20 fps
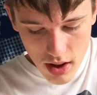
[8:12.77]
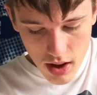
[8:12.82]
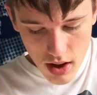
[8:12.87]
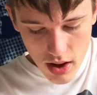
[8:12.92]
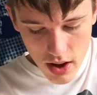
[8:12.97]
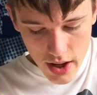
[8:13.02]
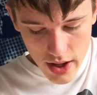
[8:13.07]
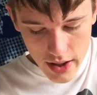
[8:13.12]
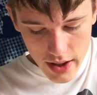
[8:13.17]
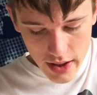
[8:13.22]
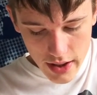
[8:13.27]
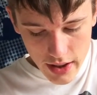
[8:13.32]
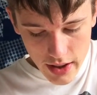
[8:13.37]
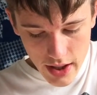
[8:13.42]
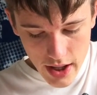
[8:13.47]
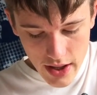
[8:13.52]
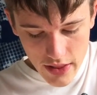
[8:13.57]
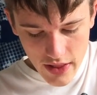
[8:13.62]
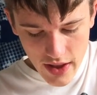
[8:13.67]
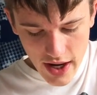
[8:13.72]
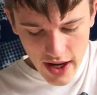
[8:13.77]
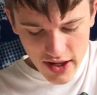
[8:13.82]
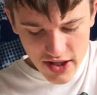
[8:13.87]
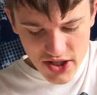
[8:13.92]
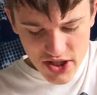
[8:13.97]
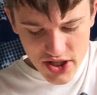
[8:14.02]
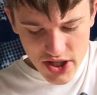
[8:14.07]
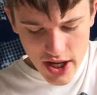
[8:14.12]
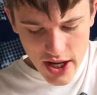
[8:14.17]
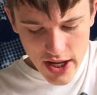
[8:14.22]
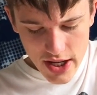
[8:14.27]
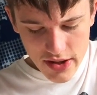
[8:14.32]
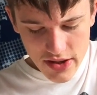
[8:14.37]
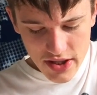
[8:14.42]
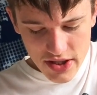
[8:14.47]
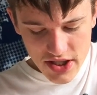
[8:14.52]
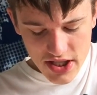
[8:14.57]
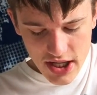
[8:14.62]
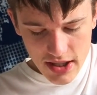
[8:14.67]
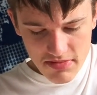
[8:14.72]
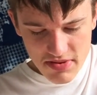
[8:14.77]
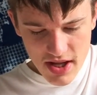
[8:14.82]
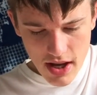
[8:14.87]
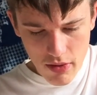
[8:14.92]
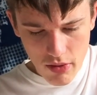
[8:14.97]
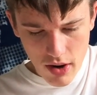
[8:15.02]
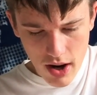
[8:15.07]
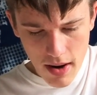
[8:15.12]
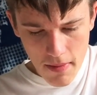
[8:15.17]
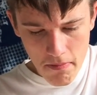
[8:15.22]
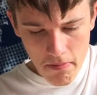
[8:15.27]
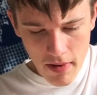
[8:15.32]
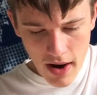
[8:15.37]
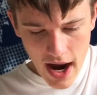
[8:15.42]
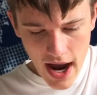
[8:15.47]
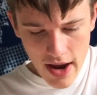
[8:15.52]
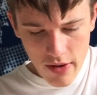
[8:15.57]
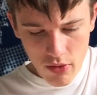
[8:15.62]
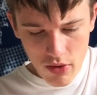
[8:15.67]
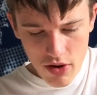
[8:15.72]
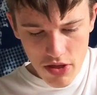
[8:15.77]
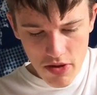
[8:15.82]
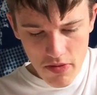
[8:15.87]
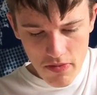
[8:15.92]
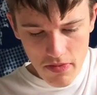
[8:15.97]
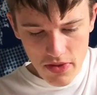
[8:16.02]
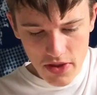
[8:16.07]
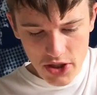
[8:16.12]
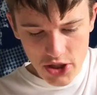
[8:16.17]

Alrighty. And then I said the teams that were on bye were the